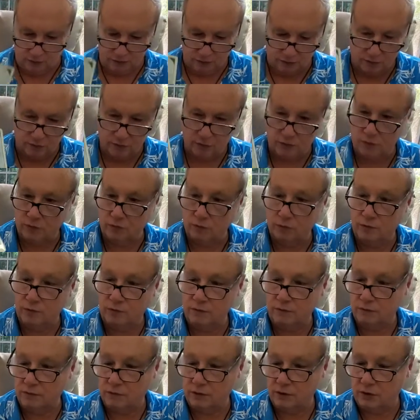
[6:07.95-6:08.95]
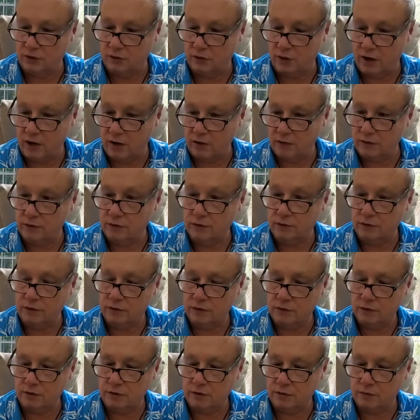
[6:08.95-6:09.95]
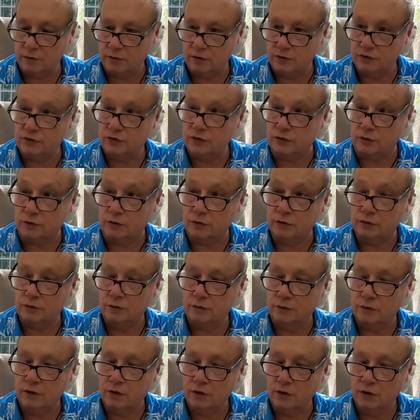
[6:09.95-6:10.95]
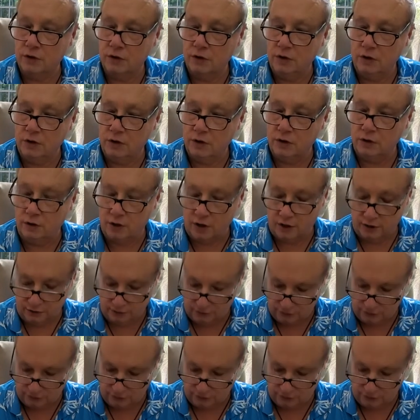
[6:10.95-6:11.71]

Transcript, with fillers: Uh, you would be very grounded and mature. Nine